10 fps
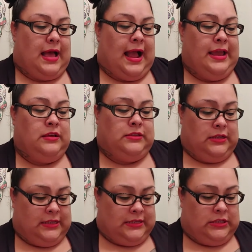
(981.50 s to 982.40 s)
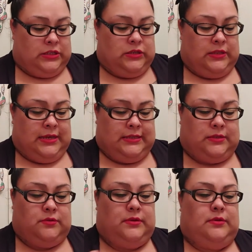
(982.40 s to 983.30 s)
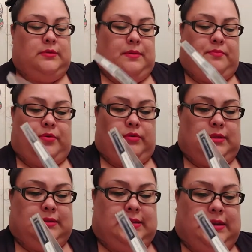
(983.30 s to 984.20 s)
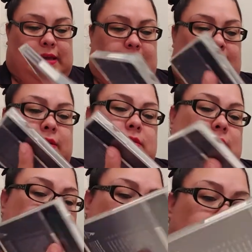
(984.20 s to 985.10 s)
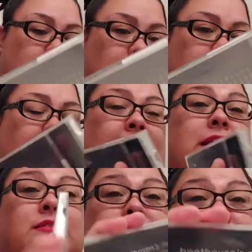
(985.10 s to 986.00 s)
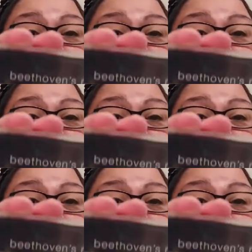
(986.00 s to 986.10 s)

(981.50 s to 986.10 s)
I used to listen to this. Oh, broke the CD case. I used to